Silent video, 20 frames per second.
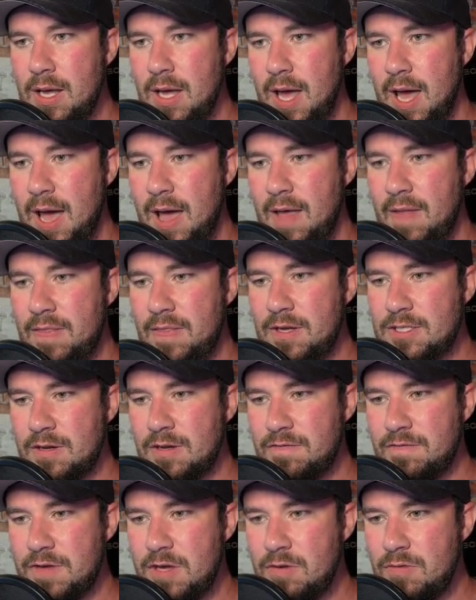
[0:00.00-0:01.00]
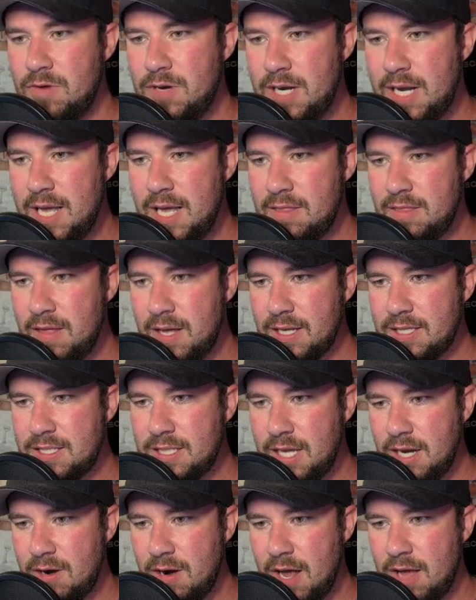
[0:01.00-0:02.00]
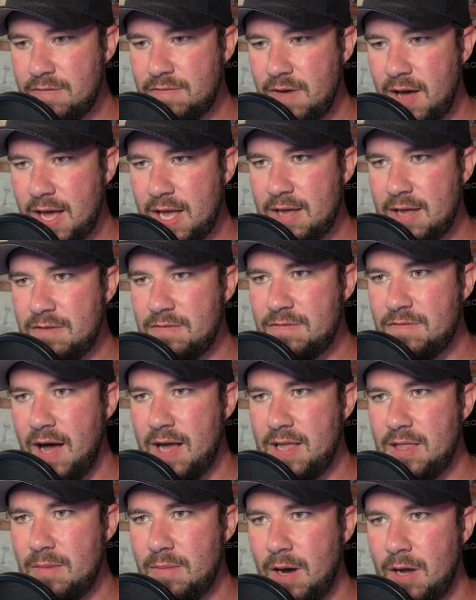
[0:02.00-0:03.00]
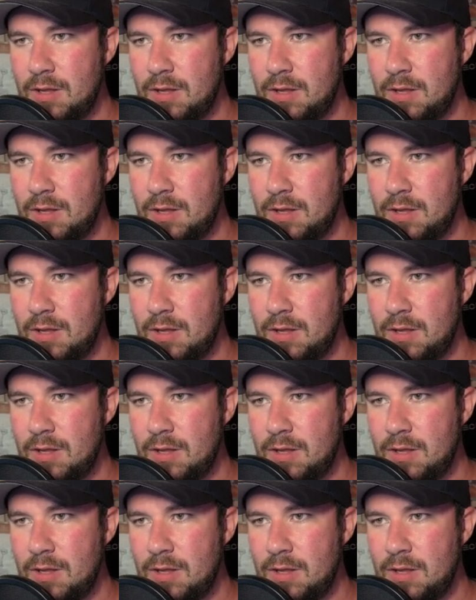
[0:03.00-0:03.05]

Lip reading: And there's a few neat things here if I can find them,